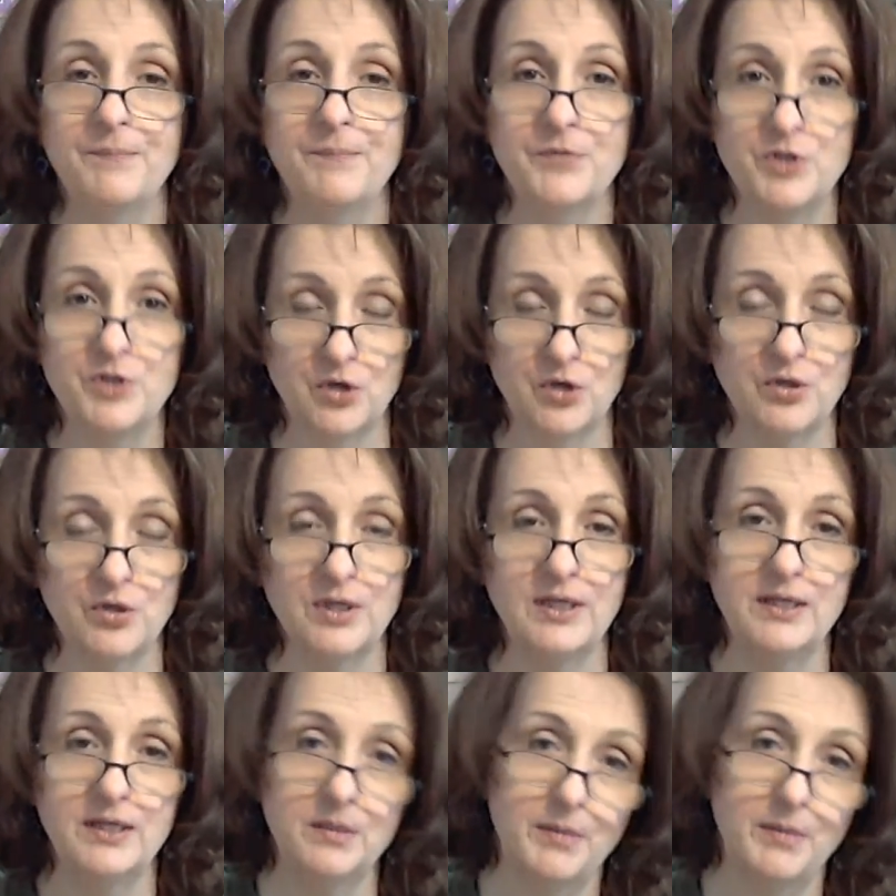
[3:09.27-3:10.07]
Jonah
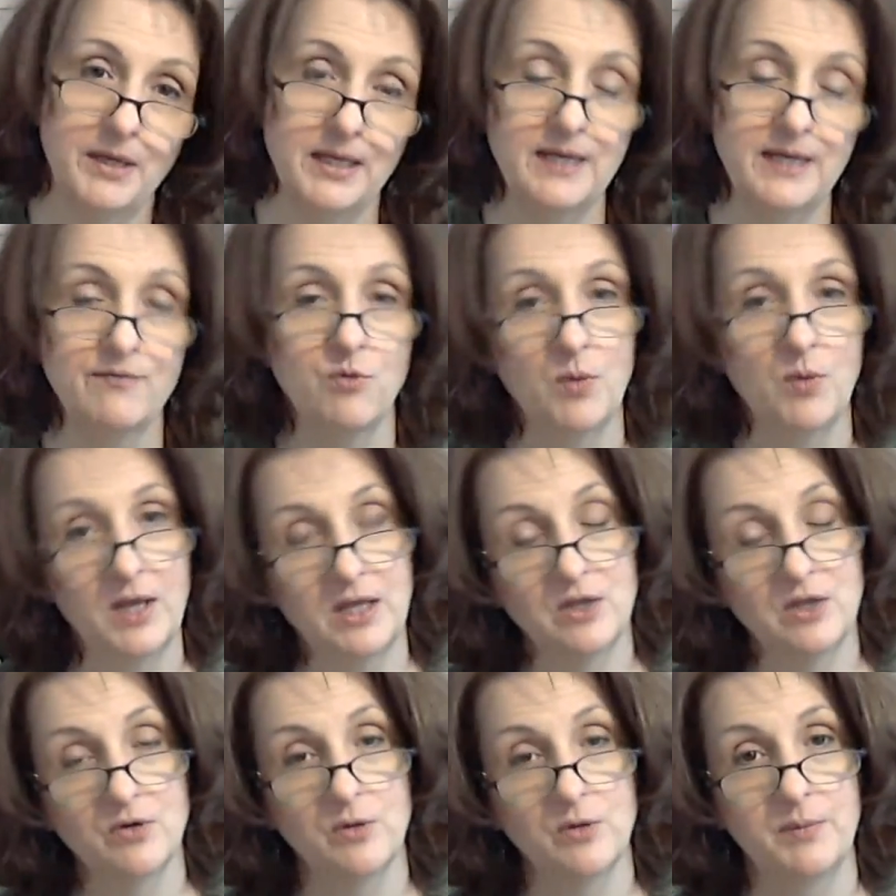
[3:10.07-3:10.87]
in the belly of a
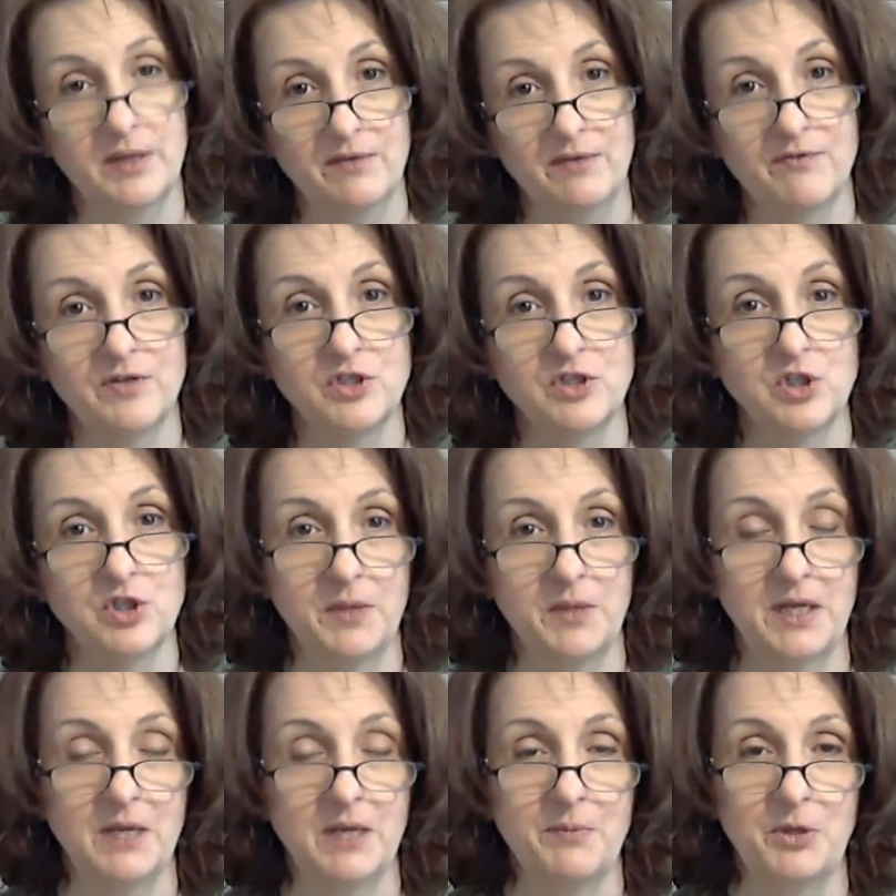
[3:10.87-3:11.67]
whale or a big fish,
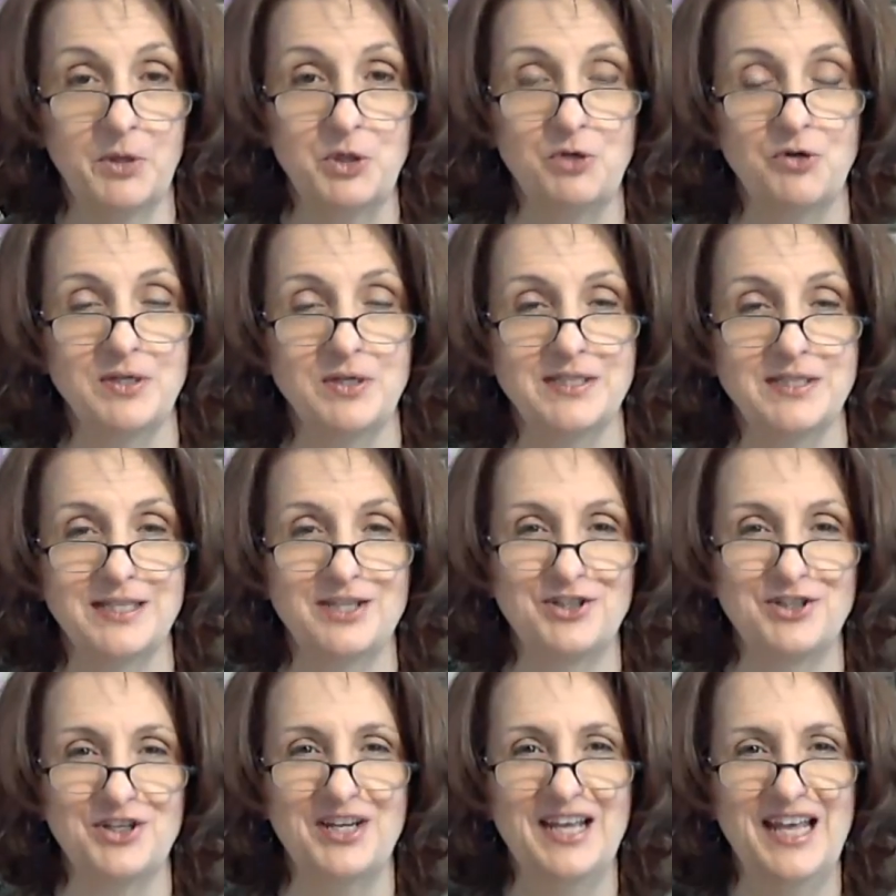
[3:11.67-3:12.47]
depending upon your
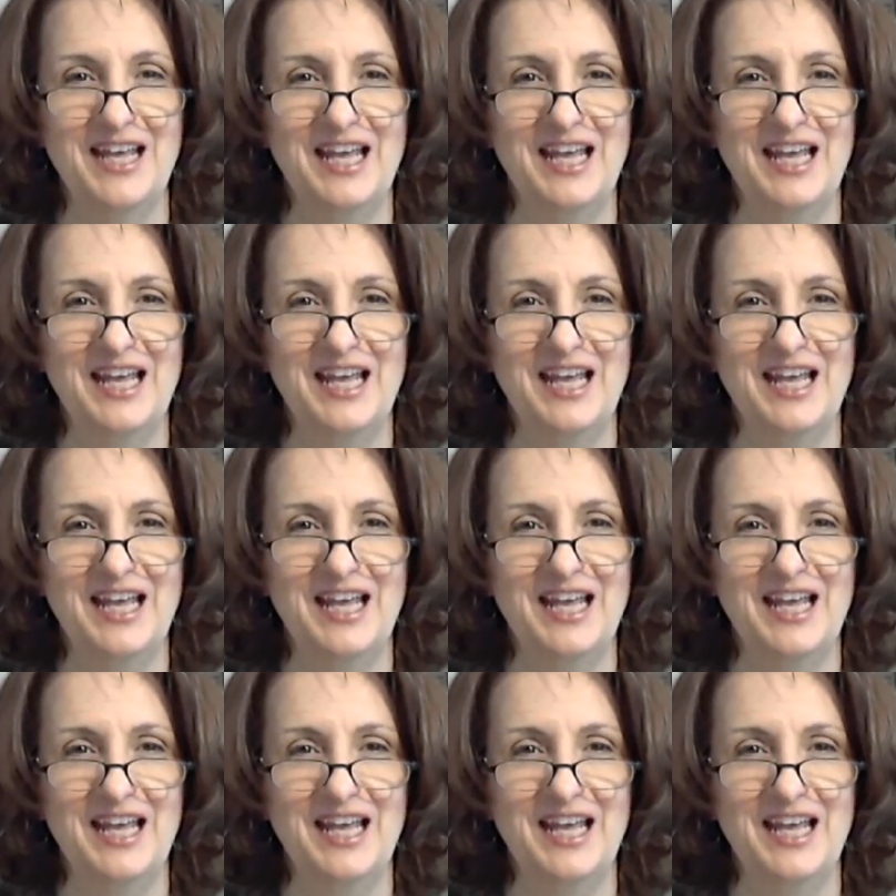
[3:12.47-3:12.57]
translation.